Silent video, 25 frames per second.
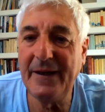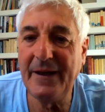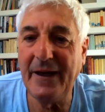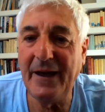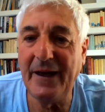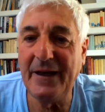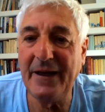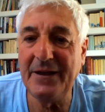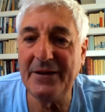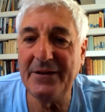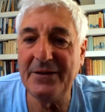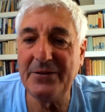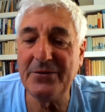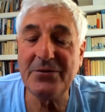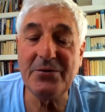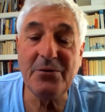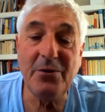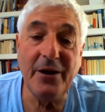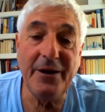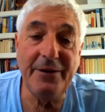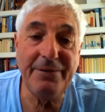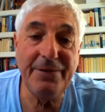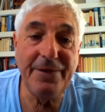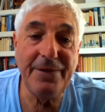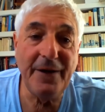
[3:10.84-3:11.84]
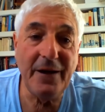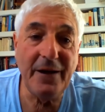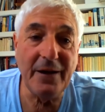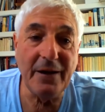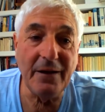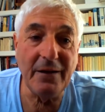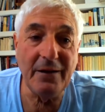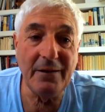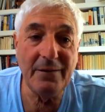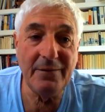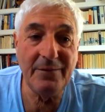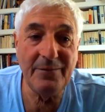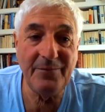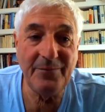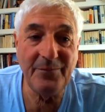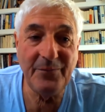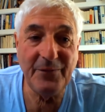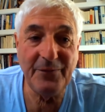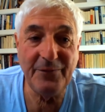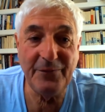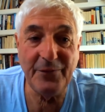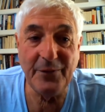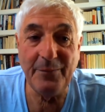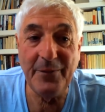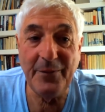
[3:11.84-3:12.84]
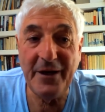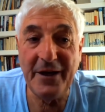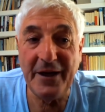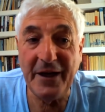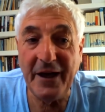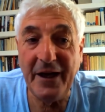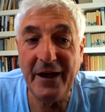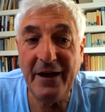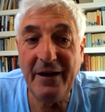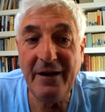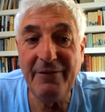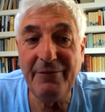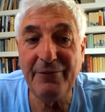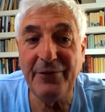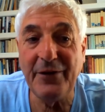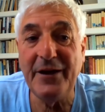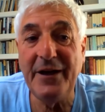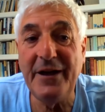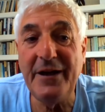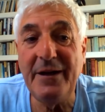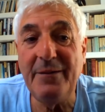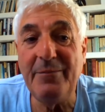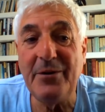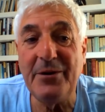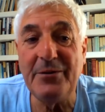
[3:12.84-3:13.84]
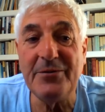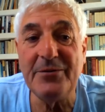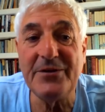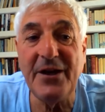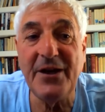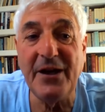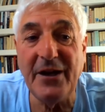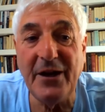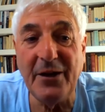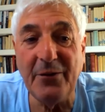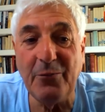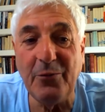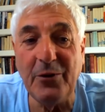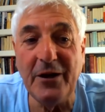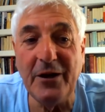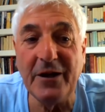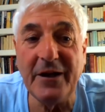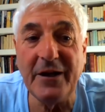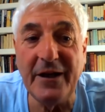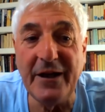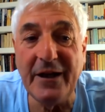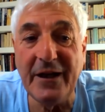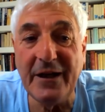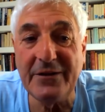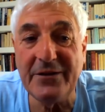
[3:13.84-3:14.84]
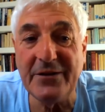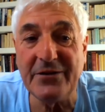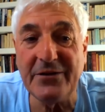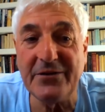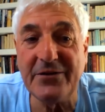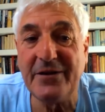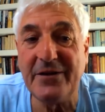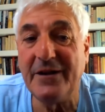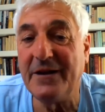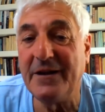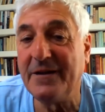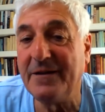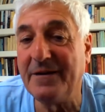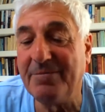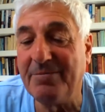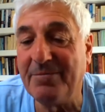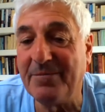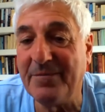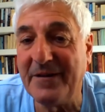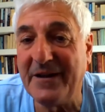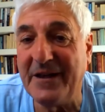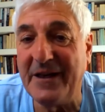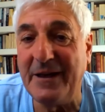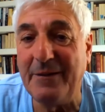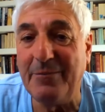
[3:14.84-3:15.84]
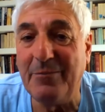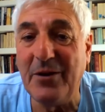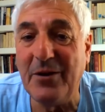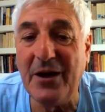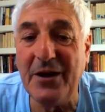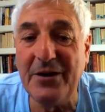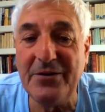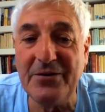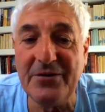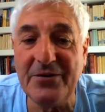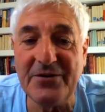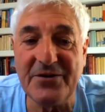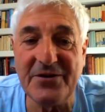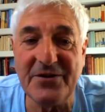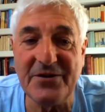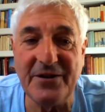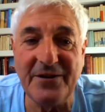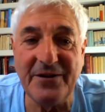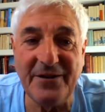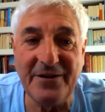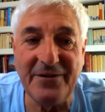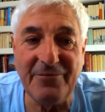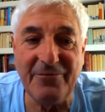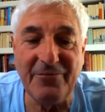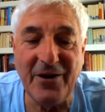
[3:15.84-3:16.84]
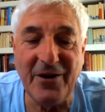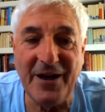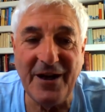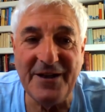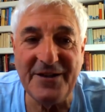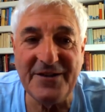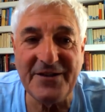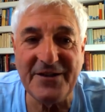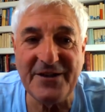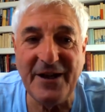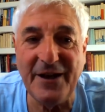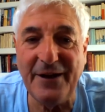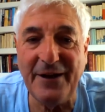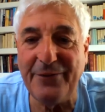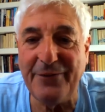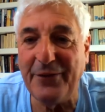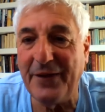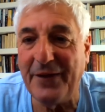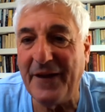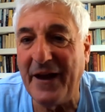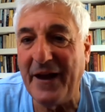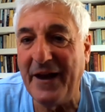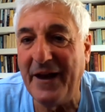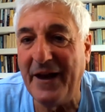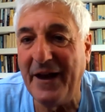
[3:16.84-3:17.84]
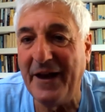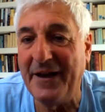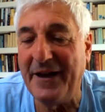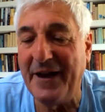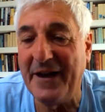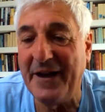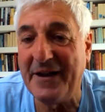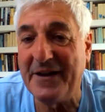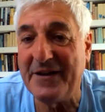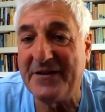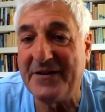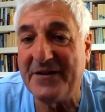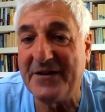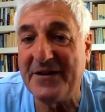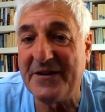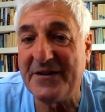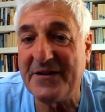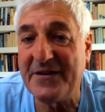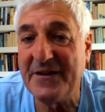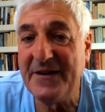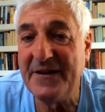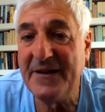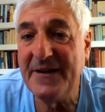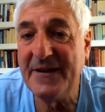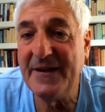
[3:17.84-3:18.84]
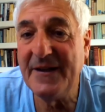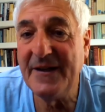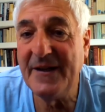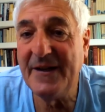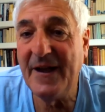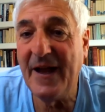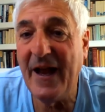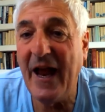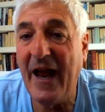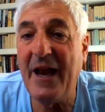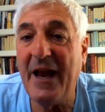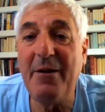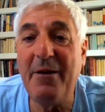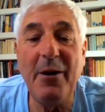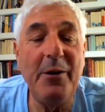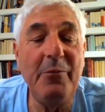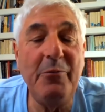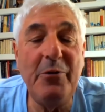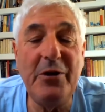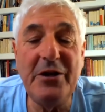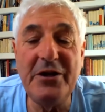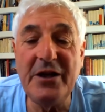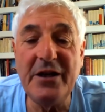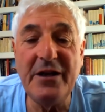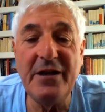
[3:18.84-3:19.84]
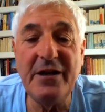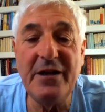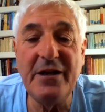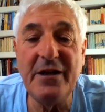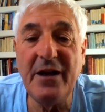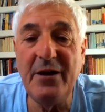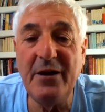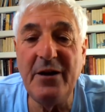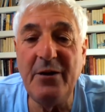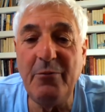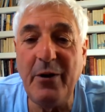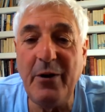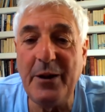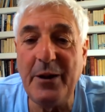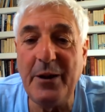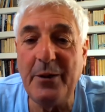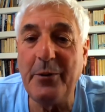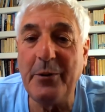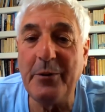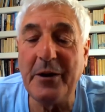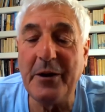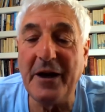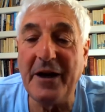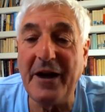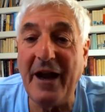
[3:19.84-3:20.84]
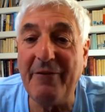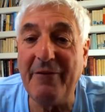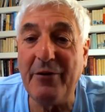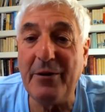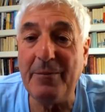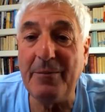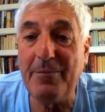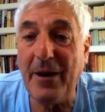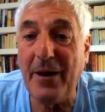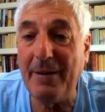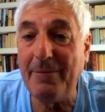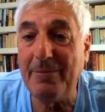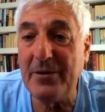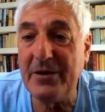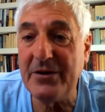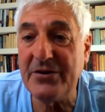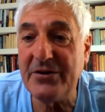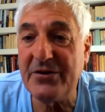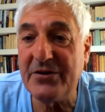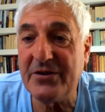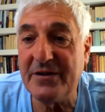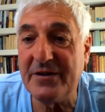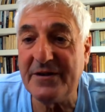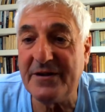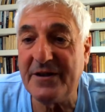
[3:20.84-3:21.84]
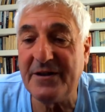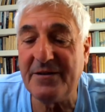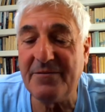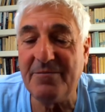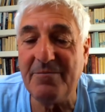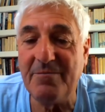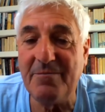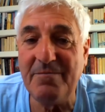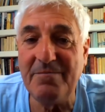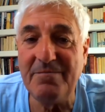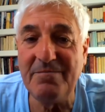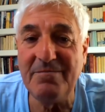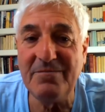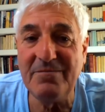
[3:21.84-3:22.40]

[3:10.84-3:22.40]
And it was quite fun for me. For him, it was hard work. He had to try and keep notes and write stuff, and then I'd edit it. Anyway, we didn't know whether we were going to have it published. It didn't